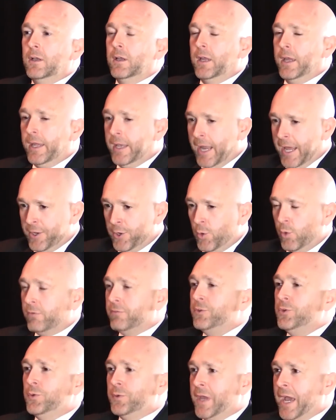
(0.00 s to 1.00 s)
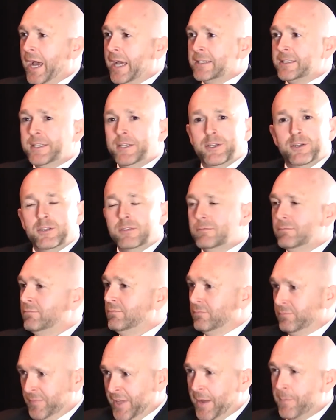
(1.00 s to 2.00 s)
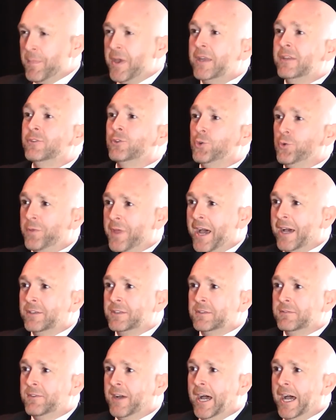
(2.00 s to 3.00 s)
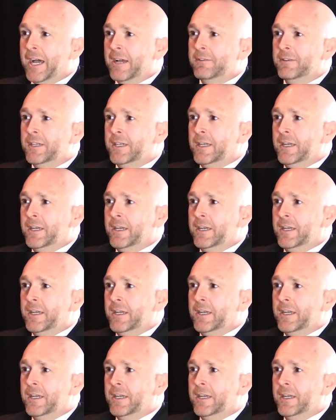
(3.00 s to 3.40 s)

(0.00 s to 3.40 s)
And I know a few guys here that I met in 2005.